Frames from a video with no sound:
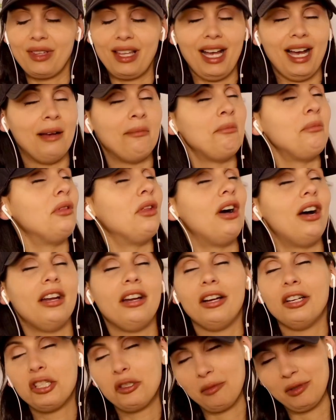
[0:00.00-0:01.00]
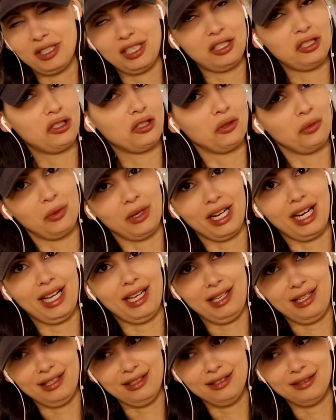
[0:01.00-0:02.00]
I'm not 100% sure what I
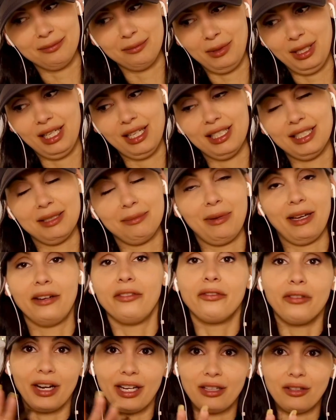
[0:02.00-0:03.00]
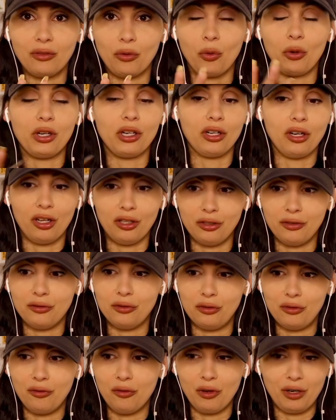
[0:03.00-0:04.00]
ate because my friend ordered all the
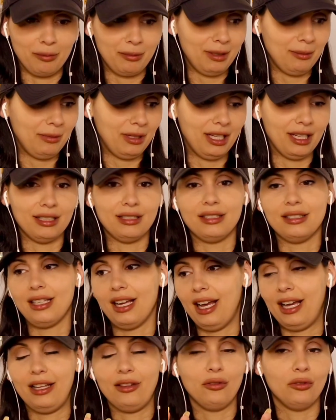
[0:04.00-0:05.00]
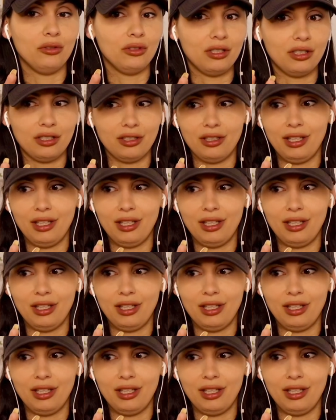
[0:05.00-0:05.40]
food for me because I told her,